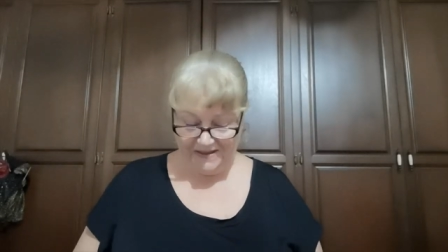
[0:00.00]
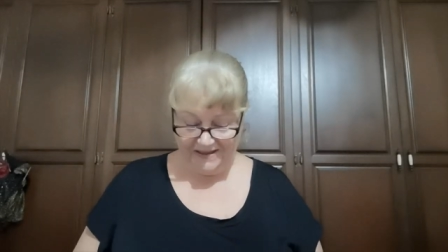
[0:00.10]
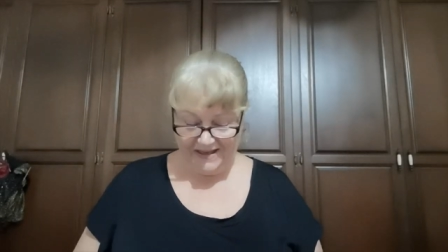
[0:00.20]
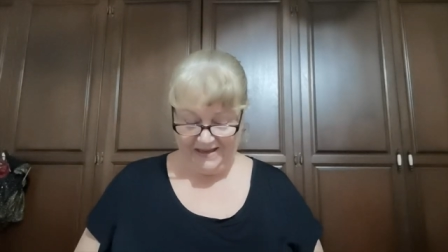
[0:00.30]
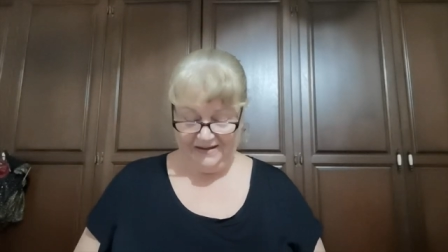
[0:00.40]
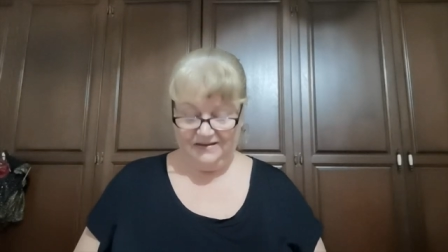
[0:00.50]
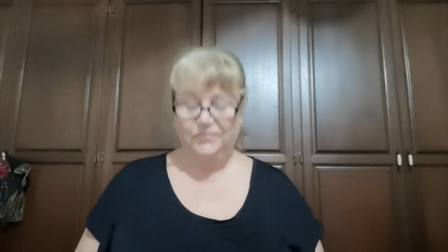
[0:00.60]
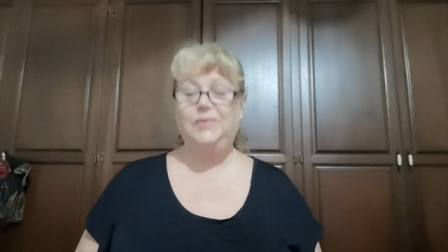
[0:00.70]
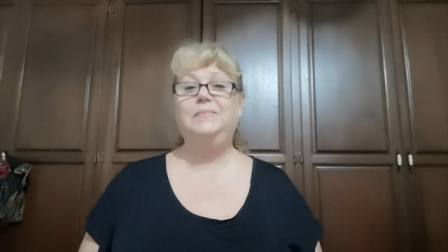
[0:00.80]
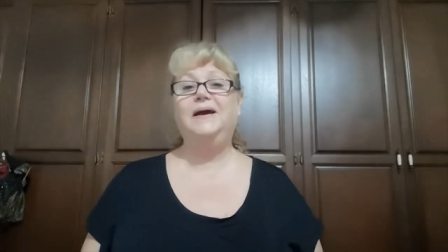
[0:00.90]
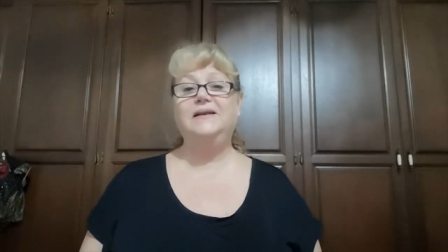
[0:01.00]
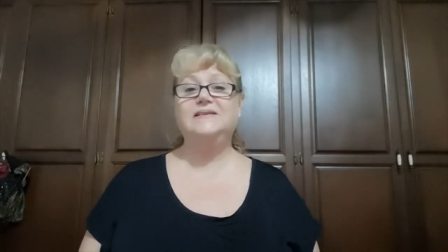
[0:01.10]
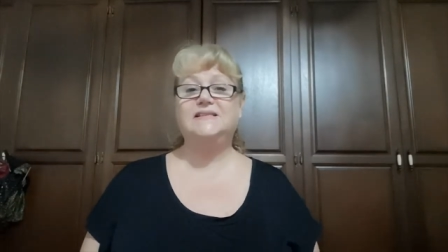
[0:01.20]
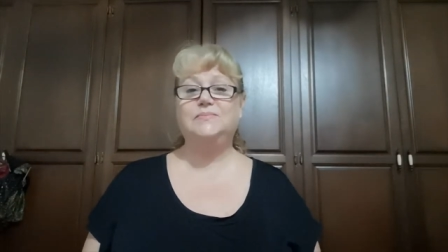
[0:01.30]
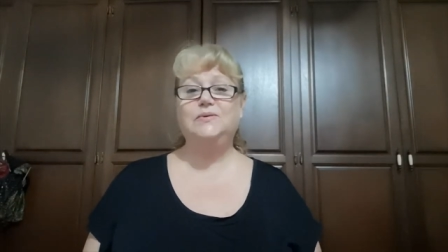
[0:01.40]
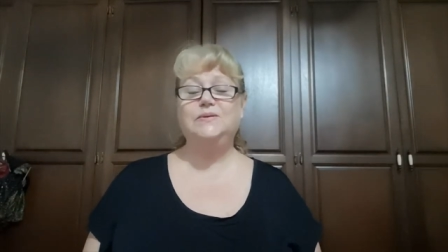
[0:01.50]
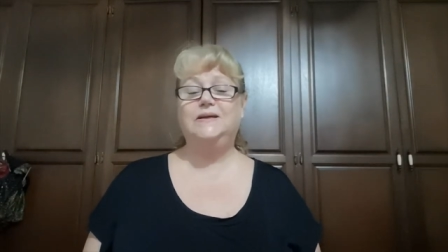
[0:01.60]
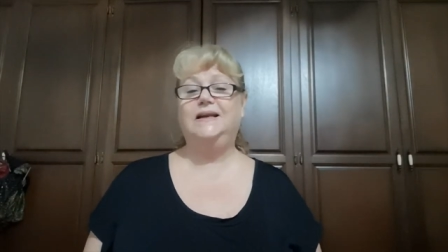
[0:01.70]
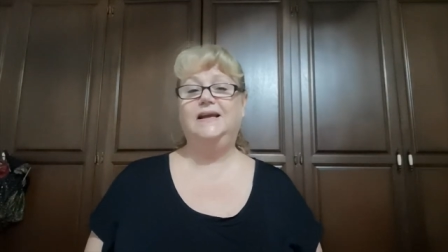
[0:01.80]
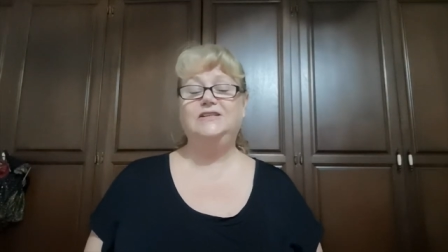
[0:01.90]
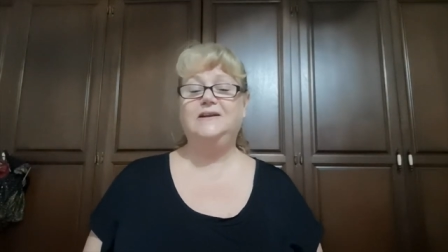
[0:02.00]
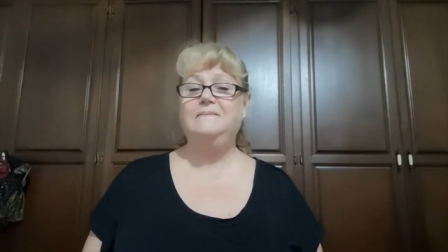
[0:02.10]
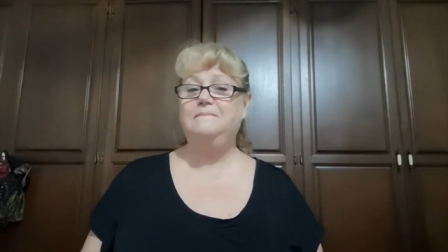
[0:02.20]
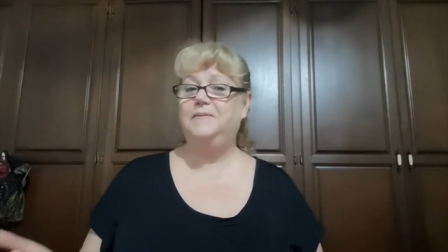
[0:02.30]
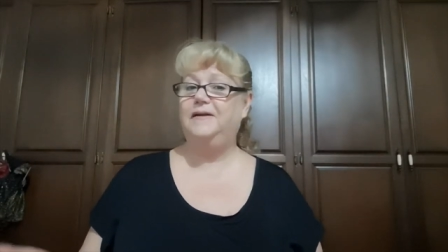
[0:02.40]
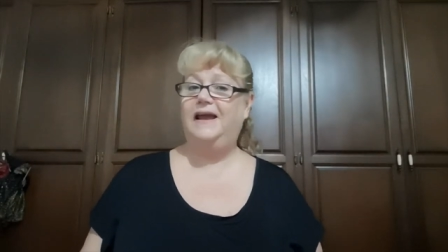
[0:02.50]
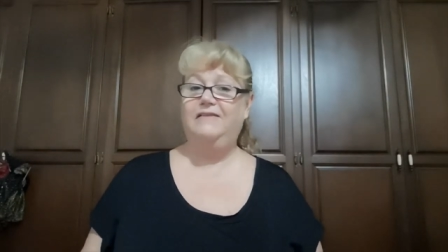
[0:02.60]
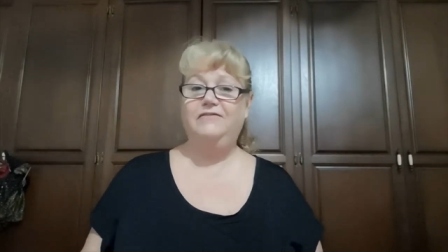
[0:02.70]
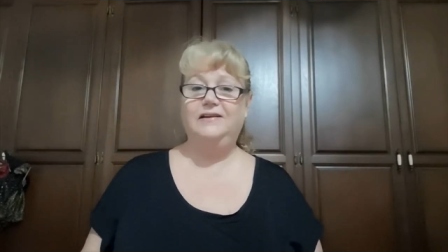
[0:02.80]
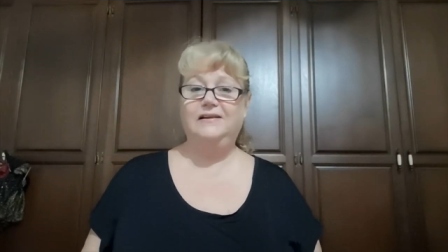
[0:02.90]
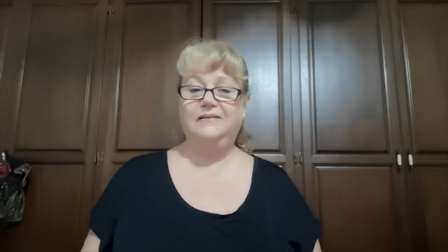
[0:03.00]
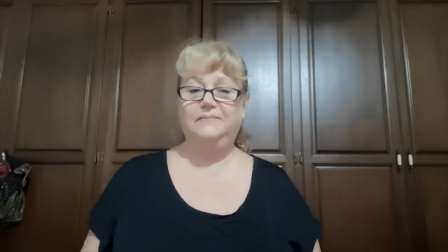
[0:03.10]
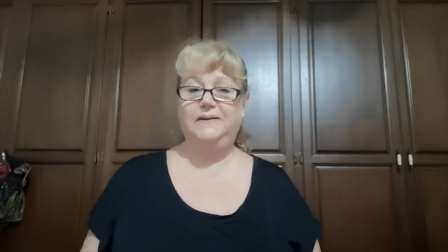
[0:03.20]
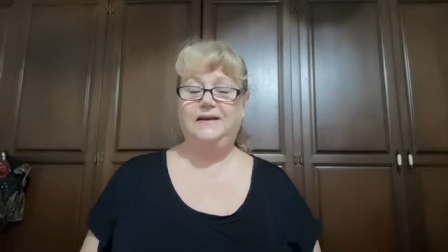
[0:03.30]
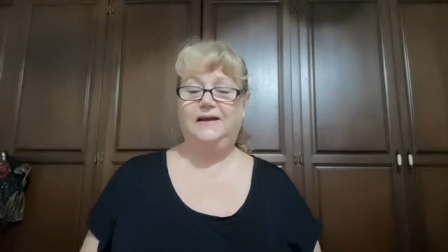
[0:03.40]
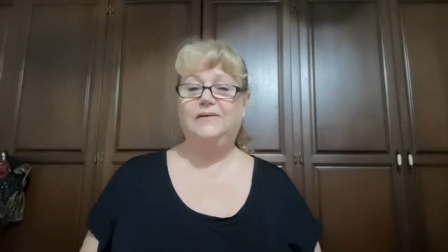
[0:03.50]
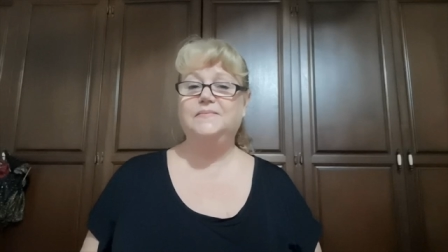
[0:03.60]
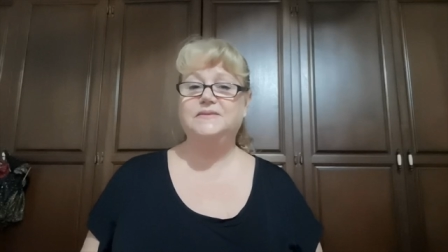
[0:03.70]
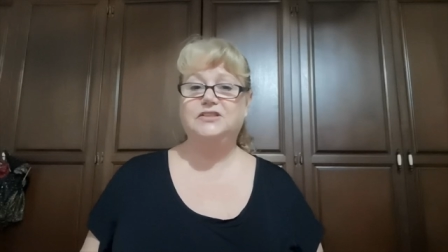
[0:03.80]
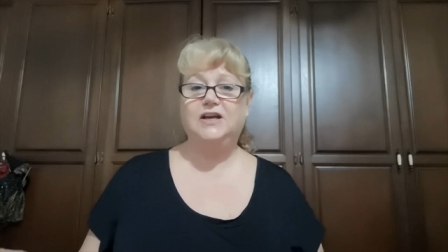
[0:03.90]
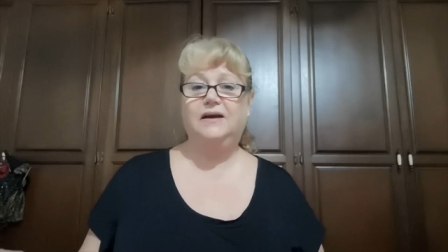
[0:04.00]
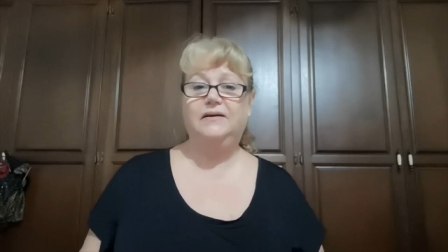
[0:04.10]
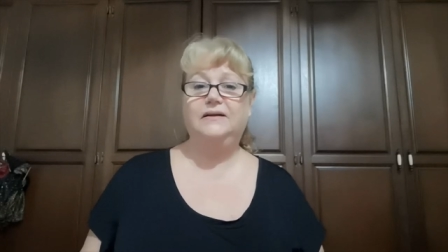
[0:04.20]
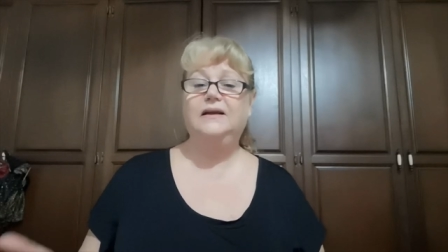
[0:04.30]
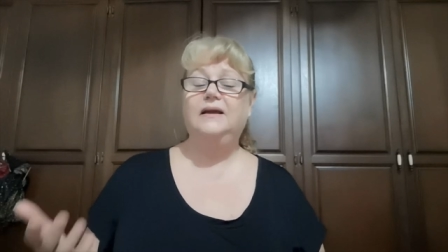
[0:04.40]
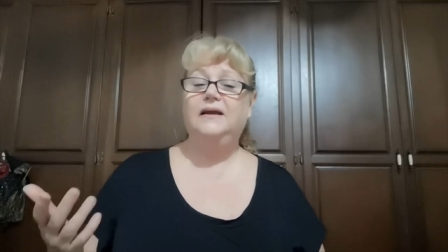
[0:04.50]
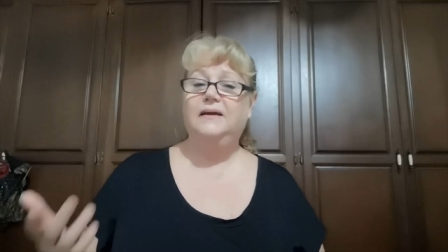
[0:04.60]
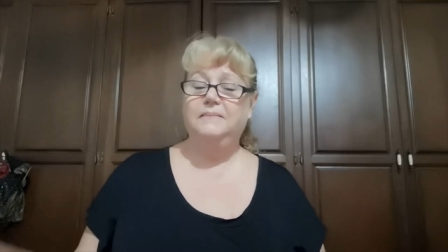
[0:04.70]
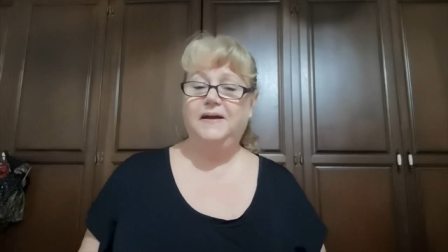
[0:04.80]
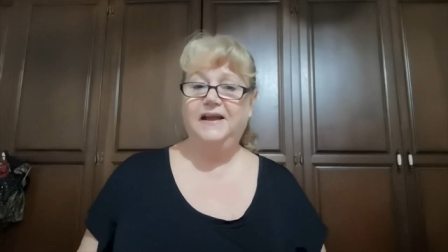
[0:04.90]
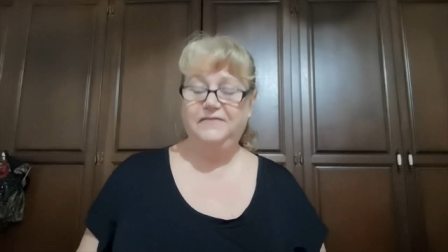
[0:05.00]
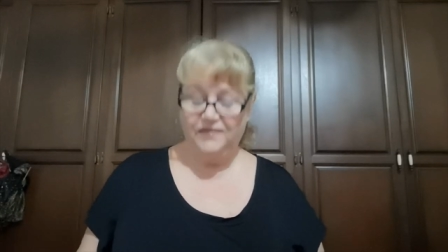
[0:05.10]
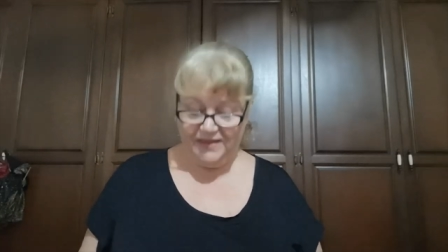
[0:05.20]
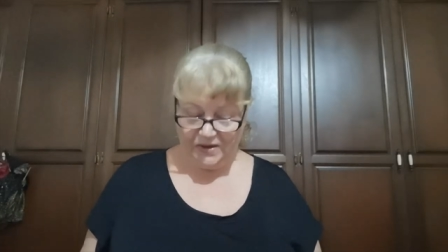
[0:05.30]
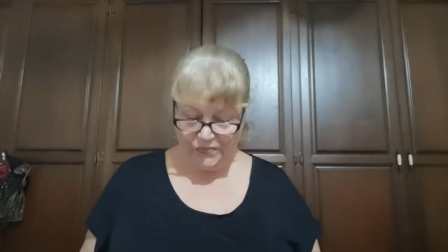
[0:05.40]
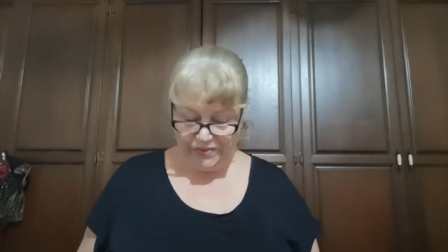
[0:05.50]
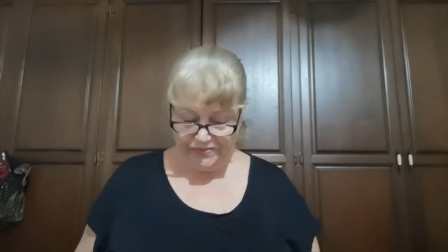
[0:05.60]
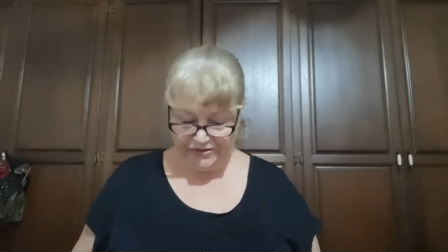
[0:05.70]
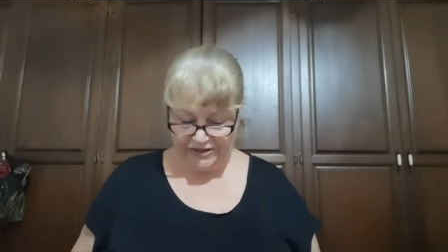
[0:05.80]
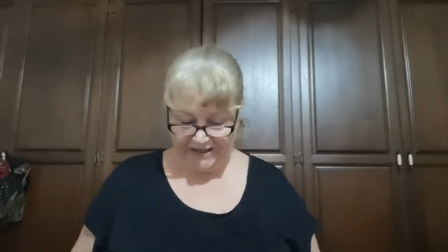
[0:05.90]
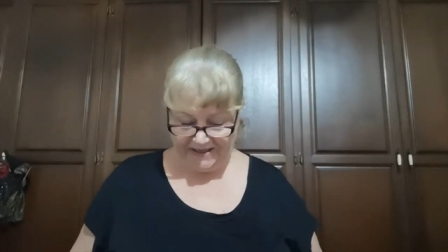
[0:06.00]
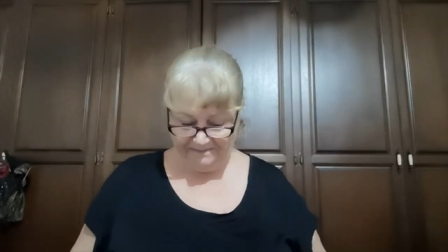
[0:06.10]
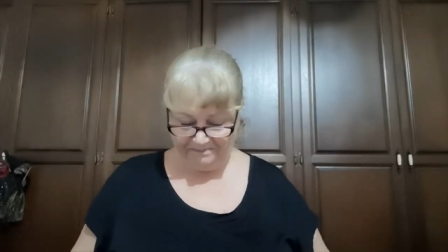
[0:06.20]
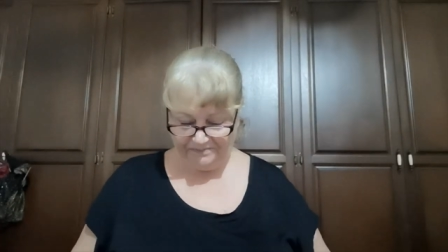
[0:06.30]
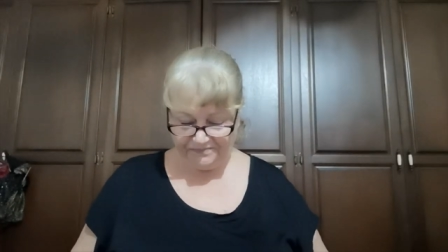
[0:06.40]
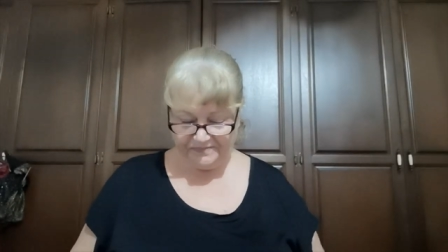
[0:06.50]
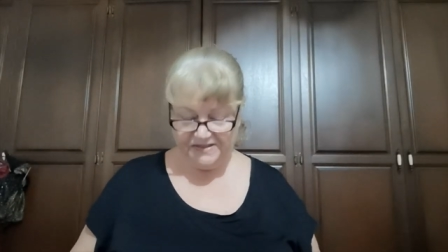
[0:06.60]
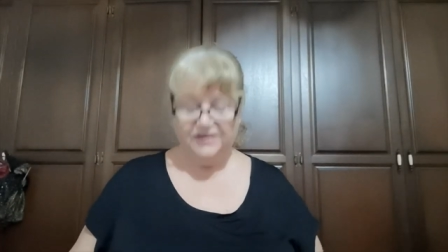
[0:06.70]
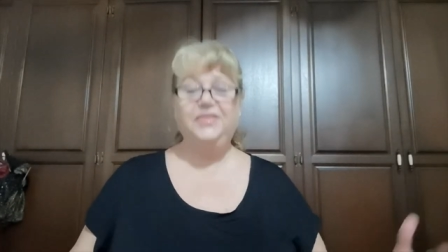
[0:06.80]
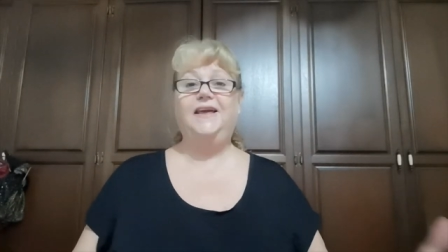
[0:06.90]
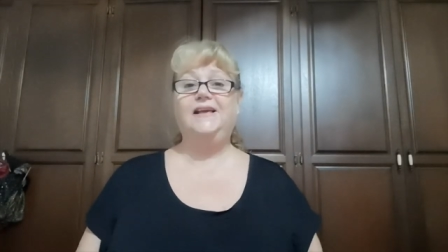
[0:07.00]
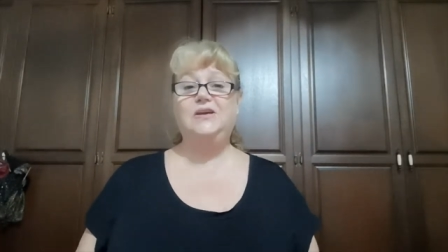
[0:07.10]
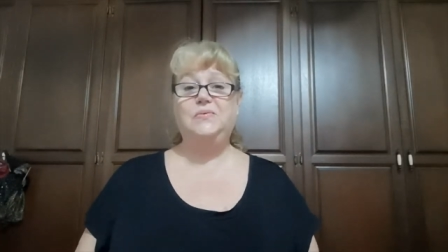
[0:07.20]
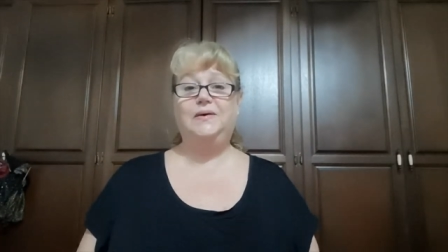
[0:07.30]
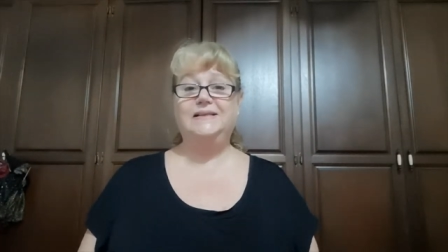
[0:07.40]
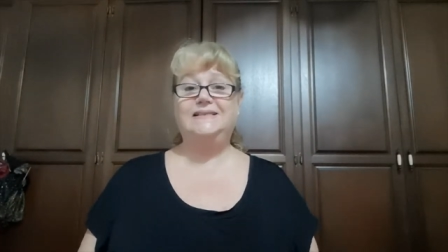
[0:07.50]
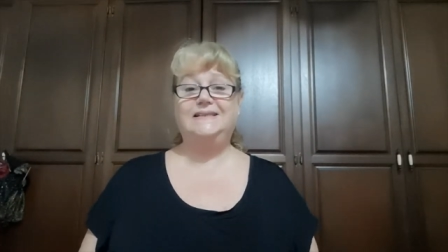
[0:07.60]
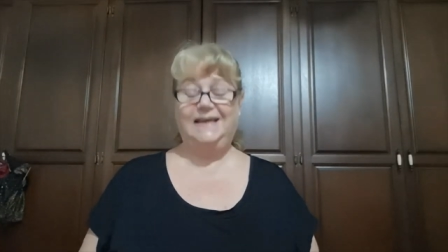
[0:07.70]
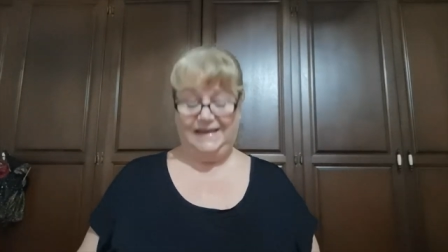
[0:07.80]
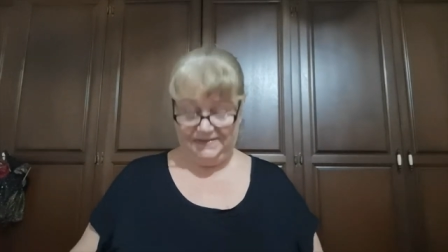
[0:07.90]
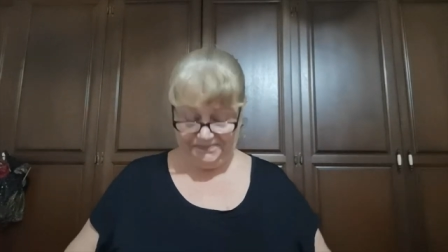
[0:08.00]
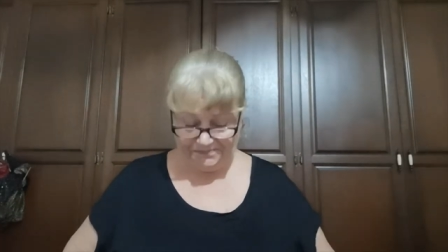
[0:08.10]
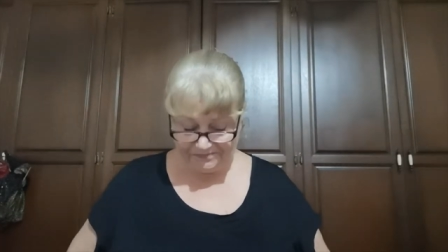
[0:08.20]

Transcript: But yeah, we made a small donation, but every little bit helps Sharon pay for that wheelchair. So thank you once again.